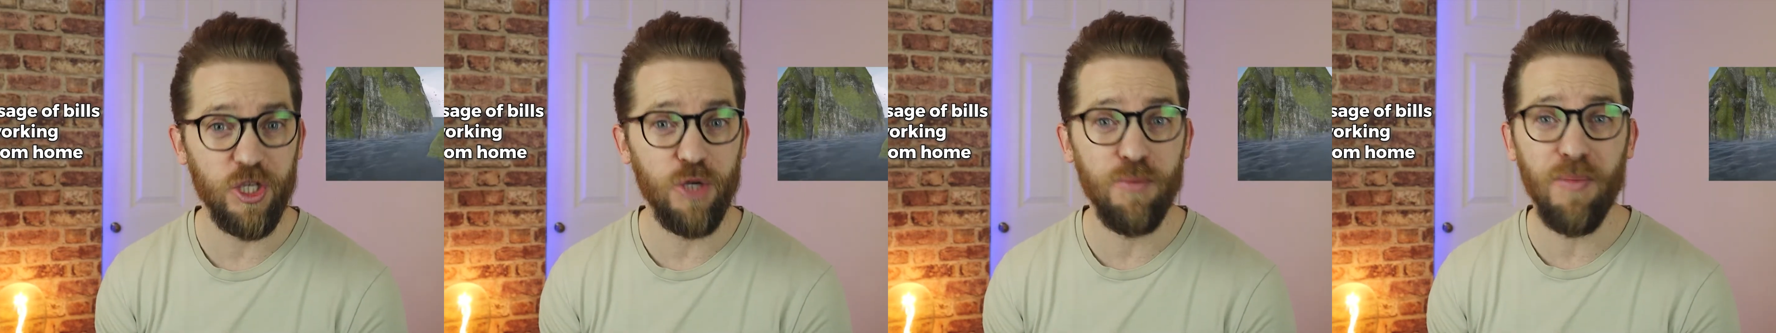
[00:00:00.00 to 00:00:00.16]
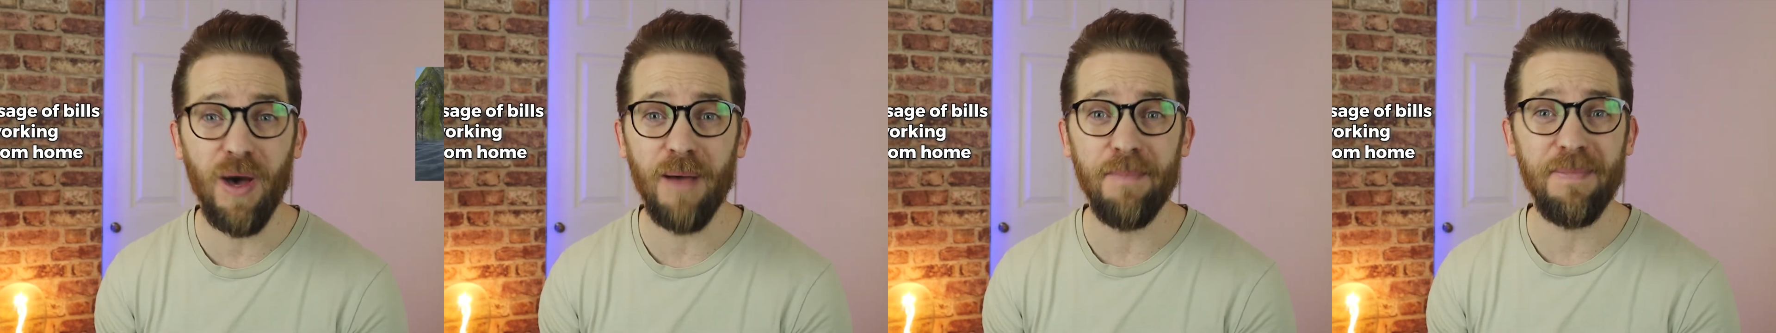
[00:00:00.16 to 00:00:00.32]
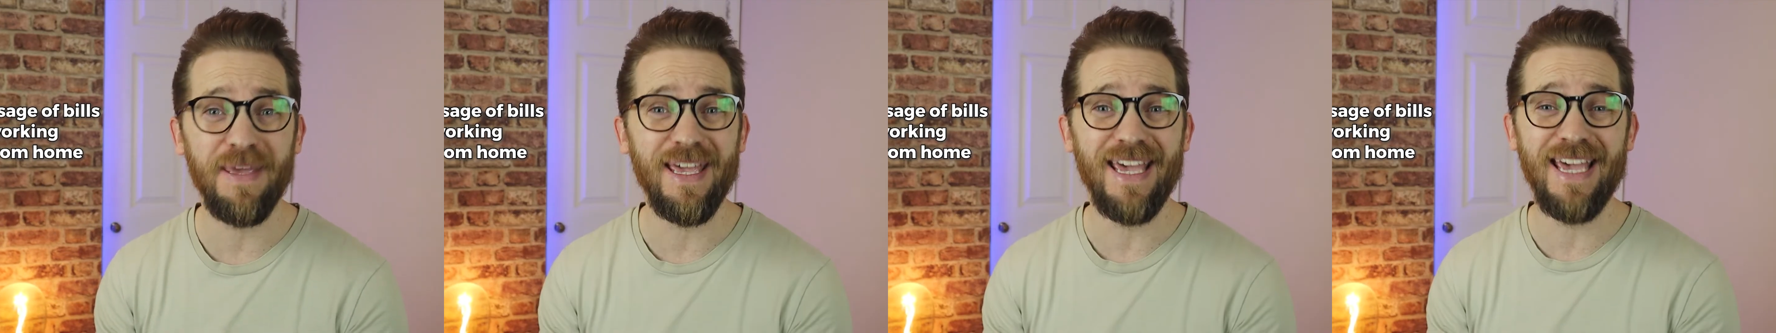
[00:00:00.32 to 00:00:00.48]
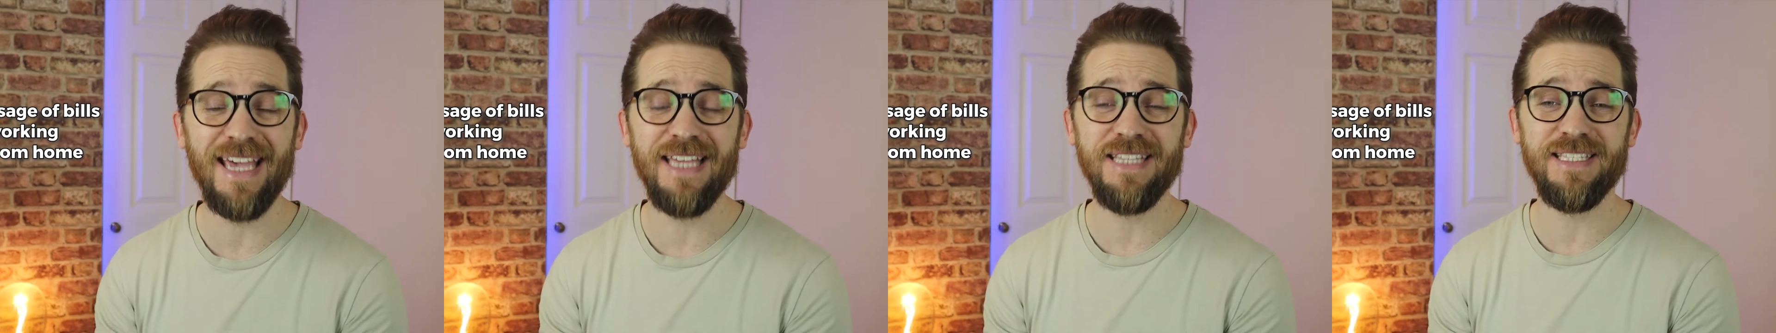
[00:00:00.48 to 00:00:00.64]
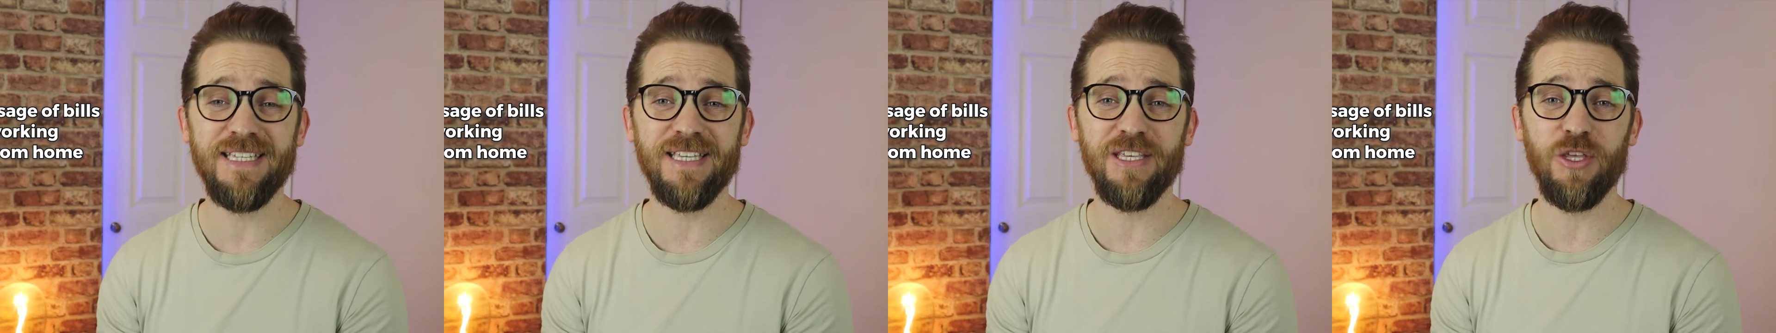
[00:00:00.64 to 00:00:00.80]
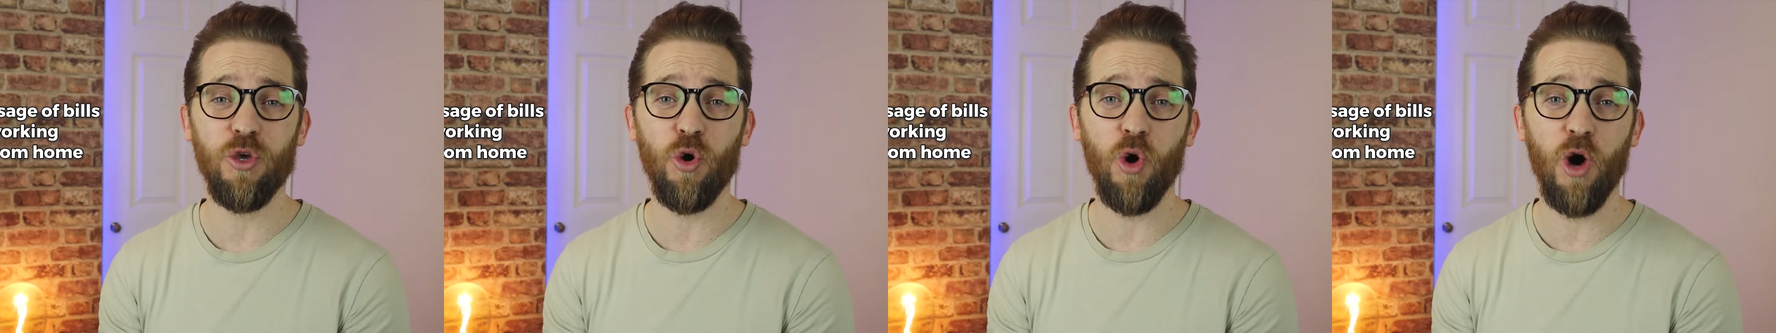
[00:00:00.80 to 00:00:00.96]
you might be
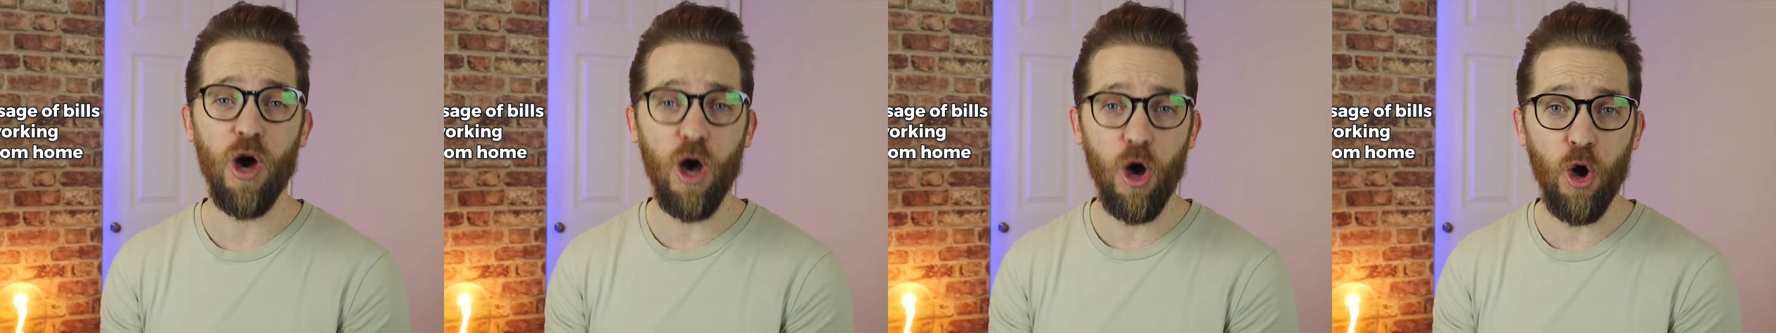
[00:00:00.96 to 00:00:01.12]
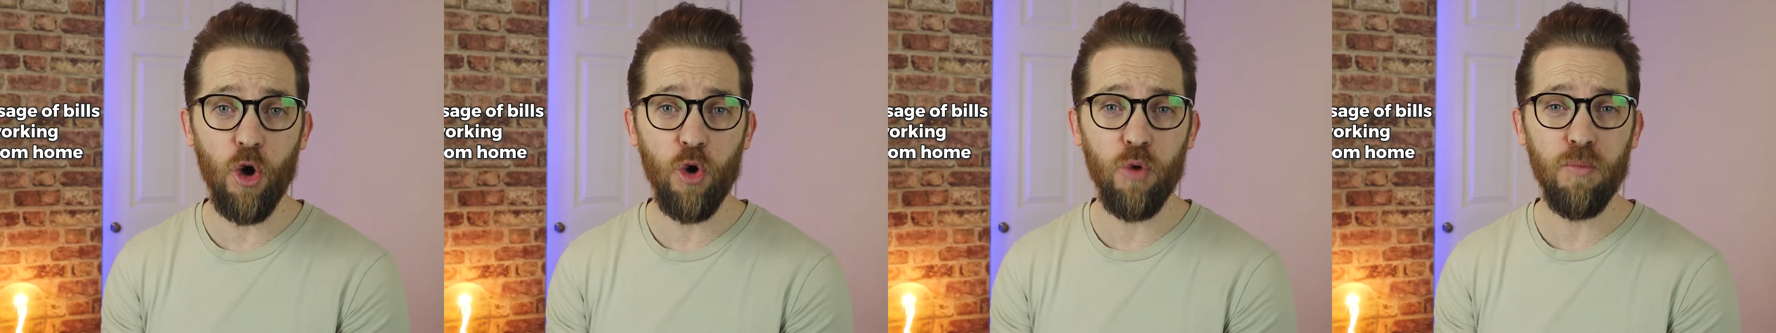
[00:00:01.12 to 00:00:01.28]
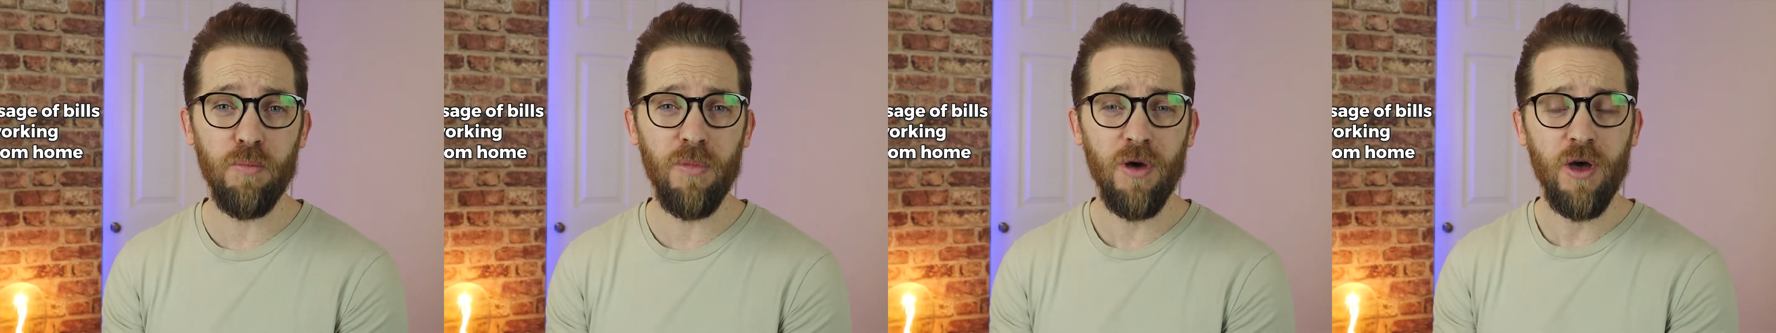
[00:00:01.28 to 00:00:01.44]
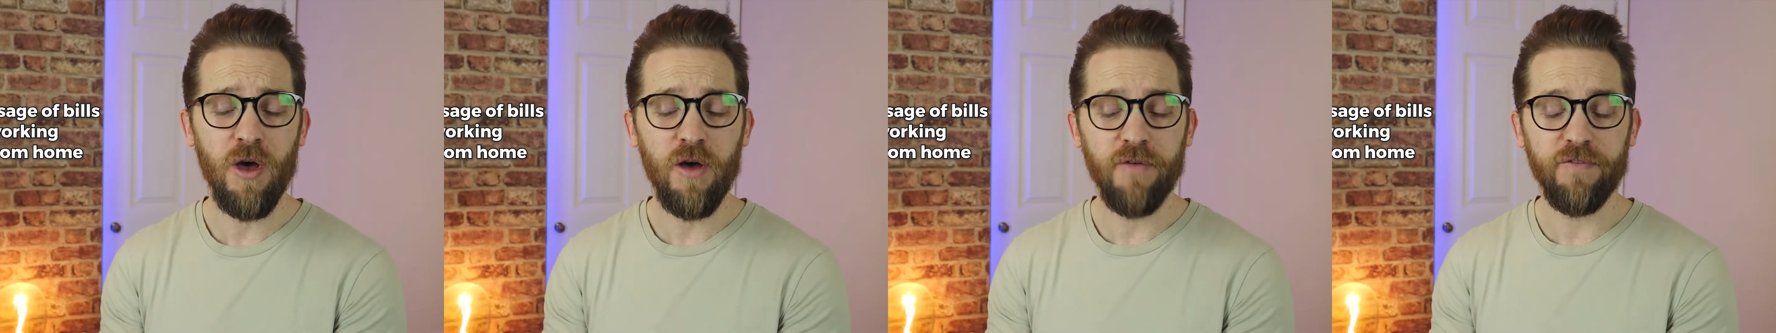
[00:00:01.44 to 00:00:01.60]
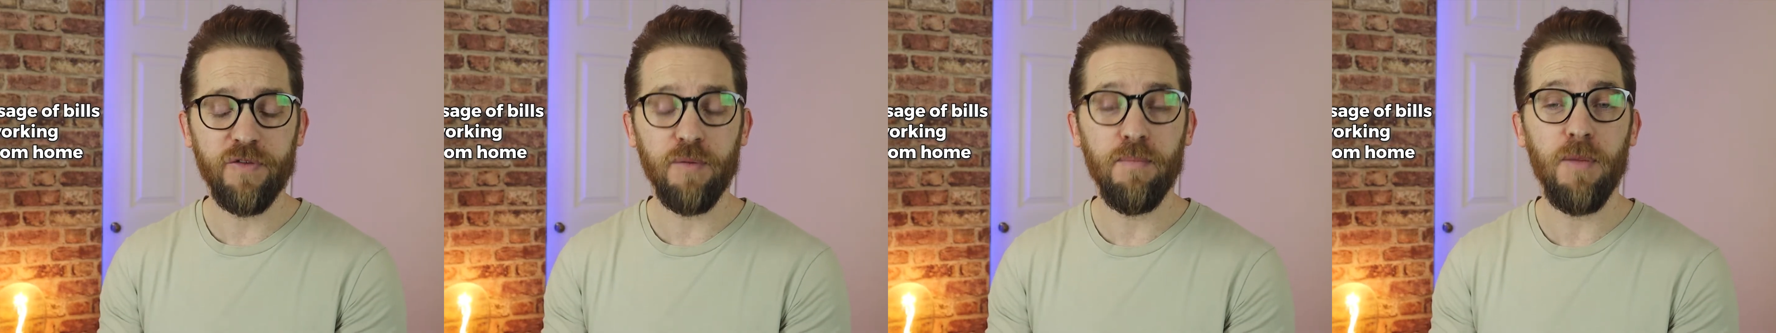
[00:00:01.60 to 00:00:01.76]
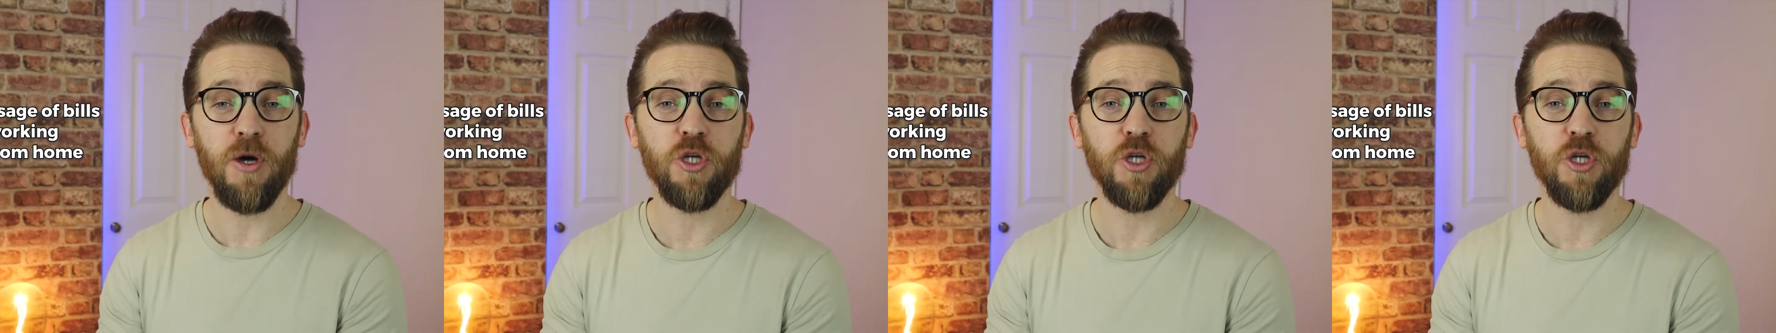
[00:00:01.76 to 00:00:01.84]
heating your home for